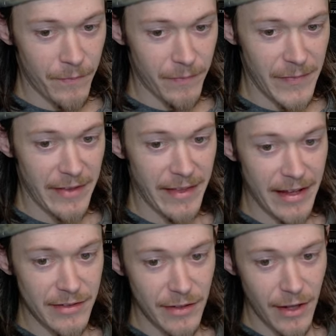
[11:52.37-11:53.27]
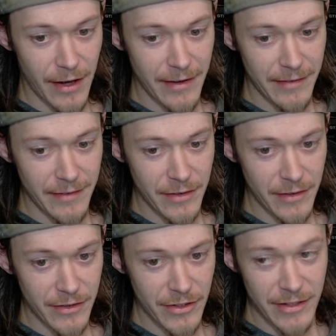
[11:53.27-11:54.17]
in that slot. You
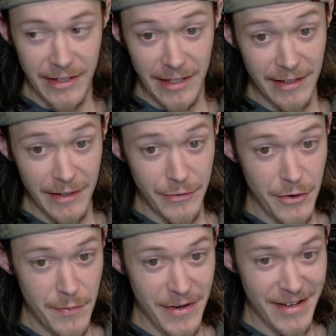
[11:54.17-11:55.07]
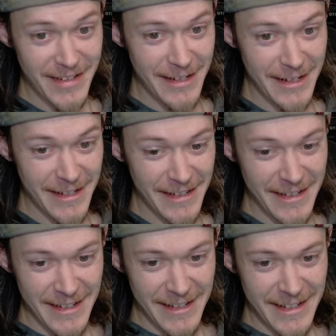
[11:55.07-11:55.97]
just connect that to your PC, and
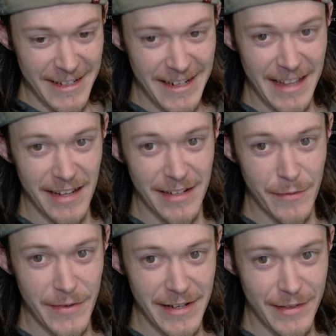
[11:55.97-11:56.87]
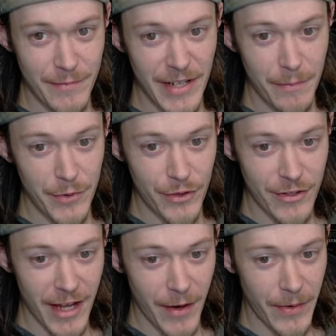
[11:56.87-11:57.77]
yeah, that'll help you get some temperatures
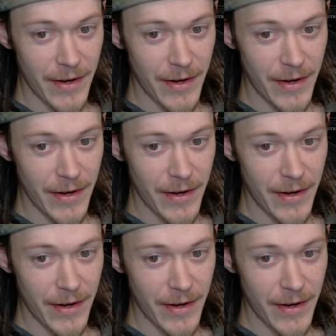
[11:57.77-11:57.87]
down.